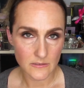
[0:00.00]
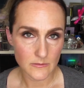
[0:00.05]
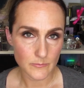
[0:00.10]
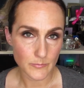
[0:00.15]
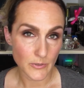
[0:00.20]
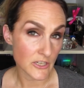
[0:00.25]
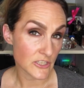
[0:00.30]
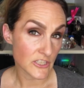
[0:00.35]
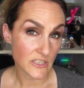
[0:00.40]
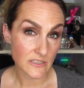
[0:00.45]

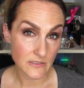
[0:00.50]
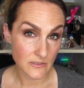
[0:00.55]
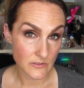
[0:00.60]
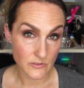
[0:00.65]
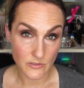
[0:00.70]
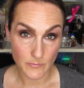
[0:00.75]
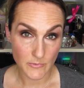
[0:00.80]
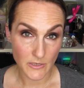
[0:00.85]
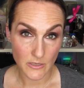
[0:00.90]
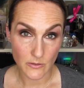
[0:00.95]
project,
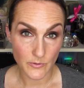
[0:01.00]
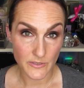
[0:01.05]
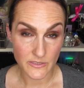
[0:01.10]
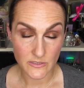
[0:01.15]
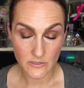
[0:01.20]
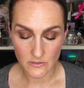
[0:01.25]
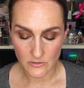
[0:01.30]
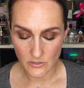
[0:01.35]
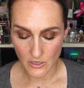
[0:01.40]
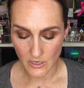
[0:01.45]
so I'm not going
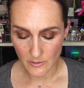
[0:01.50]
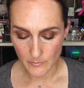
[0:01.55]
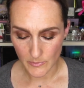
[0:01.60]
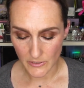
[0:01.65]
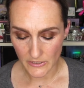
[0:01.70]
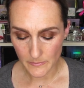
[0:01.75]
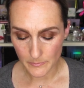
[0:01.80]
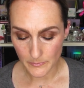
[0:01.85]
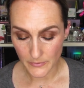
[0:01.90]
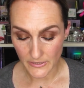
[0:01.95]
to talk
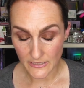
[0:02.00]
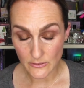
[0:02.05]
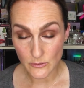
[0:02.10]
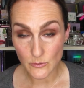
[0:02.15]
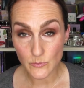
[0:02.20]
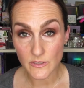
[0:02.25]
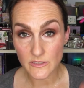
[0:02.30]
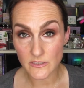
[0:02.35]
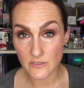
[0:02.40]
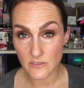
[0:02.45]
about it, but I
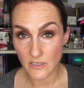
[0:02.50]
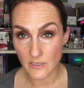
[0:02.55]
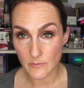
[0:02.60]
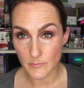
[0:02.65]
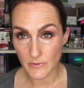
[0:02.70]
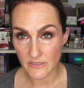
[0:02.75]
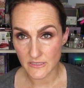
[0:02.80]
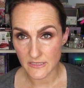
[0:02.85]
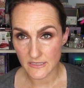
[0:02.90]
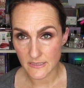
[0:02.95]
do want to talk
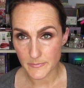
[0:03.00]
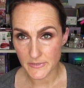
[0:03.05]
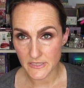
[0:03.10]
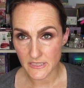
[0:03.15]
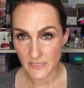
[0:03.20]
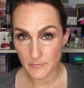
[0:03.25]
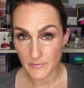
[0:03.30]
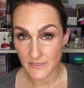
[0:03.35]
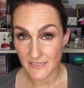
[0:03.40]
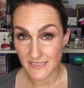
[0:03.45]
about this
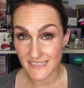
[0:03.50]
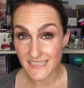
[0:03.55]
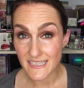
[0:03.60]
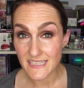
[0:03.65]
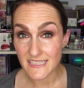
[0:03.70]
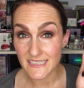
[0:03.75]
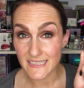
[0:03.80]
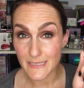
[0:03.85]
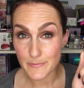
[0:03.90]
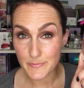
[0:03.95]
lipstick, because
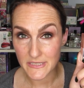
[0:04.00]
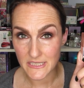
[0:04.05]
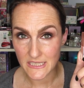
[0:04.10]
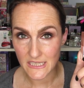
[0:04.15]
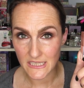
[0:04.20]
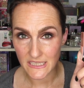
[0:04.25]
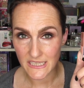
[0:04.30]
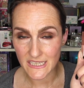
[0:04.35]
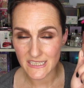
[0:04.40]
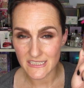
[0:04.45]
this
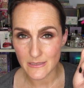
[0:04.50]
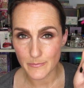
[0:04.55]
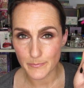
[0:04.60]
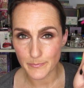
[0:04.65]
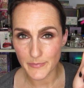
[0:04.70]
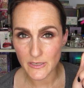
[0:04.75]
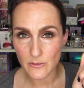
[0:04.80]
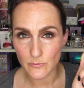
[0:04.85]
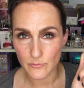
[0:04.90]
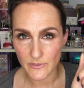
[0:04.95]
lipstick is the
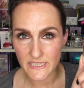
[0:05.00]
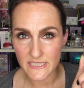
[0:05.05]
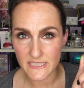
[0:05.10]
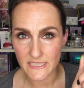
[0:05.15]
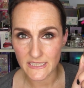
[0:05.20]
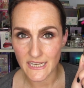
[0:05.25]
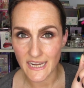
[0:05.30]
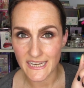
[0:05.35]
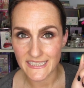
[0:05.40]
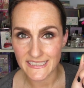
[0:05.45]
big
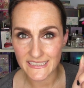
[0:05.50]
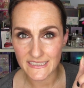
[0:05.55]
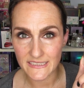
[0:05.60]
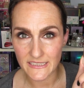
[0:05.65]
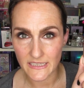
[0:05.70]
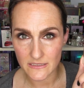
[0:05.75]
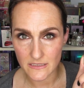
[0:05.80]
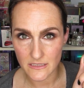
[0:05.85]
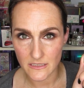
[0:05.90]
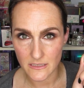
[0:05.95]
reason I didn't
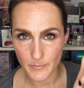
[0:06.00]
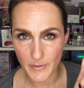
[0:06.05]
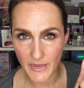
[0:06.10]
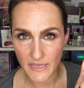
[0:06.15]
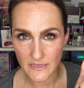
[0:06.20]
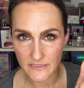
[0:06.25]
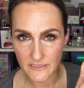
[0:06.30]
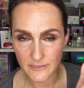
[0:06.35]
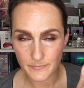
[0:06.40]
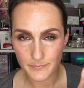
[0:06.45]
get to the
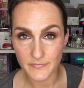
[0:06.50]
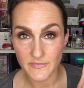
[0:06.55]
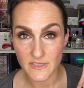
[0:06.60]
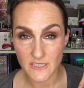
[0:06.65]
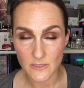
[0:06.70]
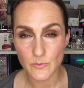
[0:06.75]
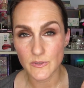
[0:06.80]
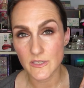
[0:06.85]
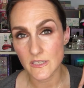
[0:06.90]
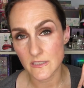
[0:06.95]
palette.
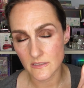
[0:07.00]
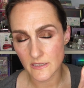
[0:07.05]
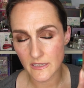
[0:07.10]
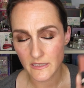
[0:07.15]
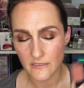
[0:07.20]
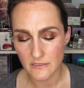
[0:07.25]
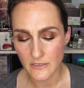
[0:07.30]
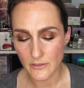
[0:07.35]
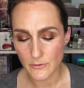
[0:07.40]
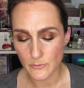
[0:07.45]
This one and
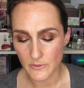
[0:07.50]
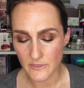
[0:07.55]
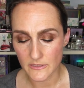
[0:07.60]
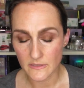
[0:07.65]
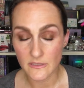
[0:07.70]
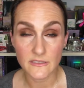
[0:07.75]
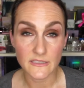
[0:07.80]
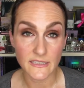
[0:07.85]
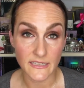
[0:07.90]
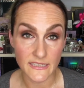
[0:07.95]
another one,
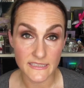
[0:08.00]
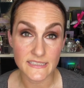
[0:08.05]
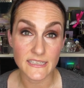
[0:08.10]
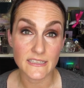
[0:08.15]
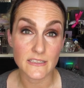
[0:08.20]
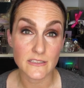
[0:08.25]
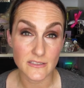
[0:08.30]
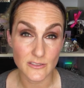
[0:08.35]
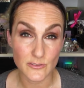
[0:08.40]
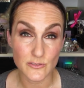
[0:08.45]
like I
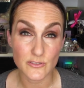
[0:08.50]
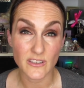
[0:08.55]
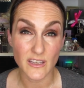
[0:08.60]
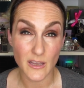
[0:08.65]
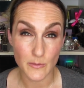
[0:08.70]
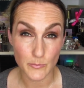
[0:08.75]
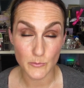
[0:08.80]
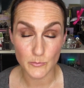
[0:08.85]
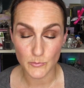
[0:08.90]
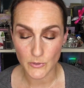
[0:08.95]
said, there's a
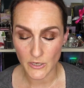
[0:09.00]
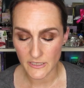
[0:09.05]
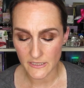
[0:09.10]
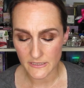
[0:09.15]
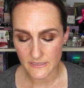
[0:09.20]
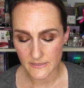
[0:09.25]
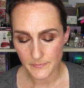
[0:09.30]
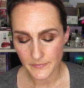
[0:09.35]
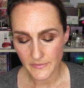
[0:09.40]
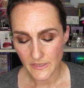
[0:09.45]
couple
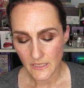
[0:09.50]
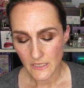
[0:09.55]
products.